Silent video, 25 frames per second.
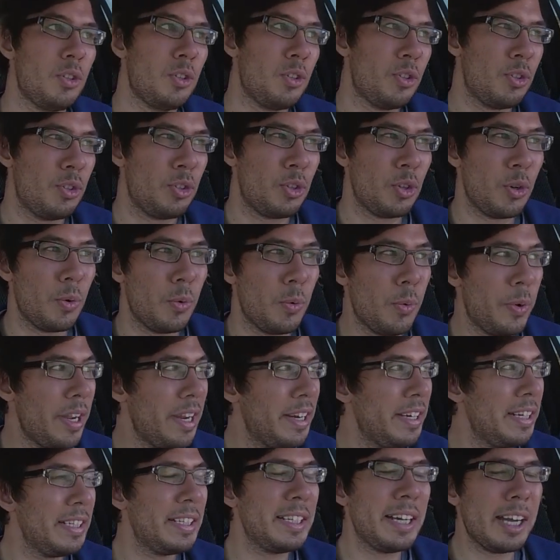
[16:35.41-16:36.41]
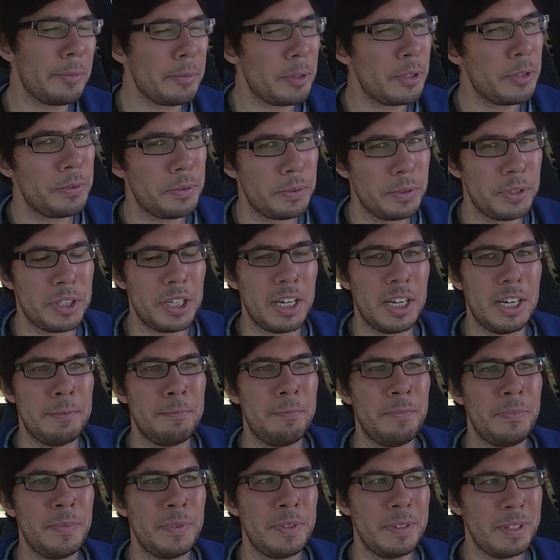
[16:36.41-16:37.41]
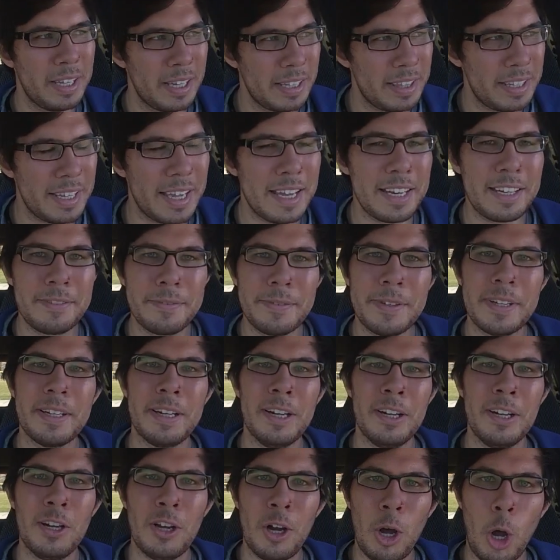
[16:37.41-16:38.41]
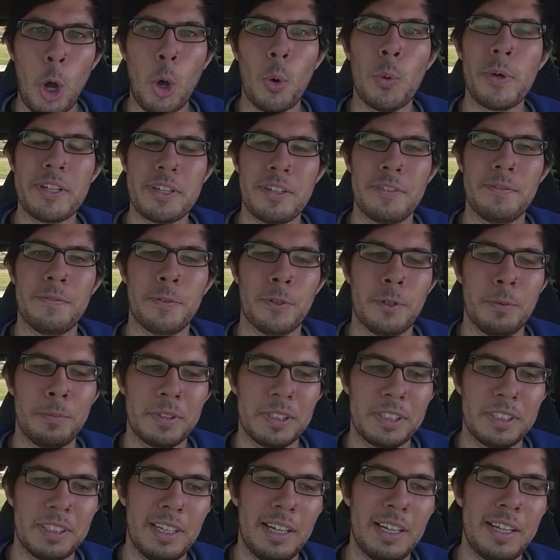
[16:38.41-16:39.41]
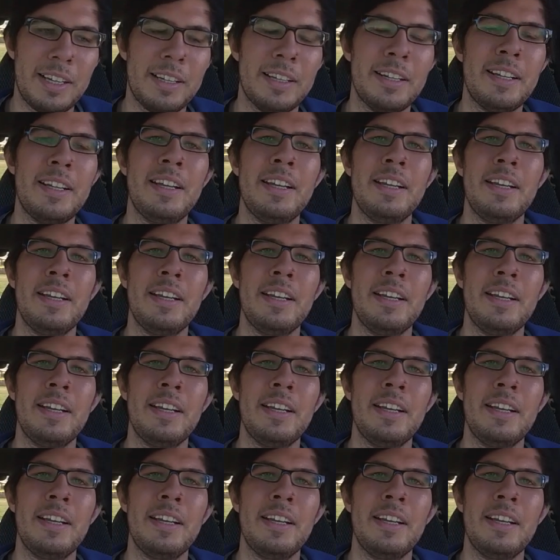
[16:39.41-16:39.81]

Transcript: So anytime you do a job, at the end of it, always inform the client.